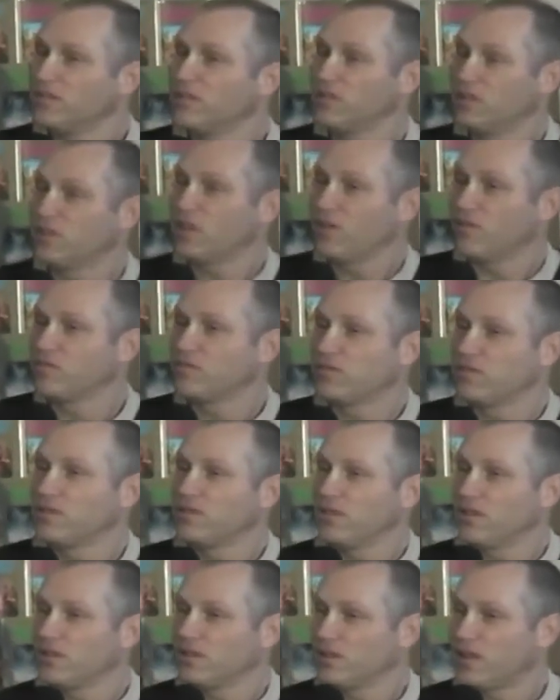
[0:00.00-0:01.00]
to
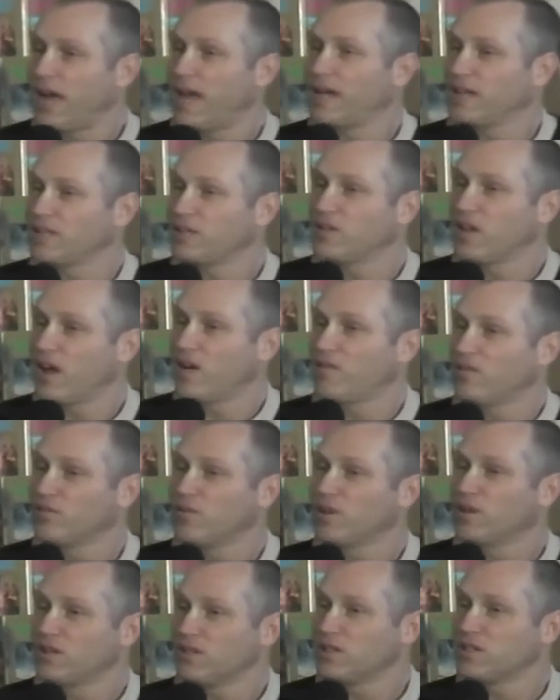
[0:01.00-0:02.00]
give light to
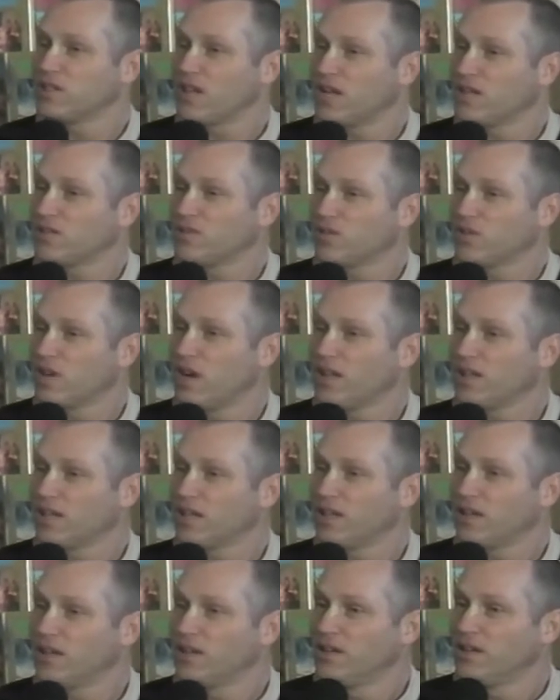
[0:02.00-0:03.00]
everyone in this age of Kali.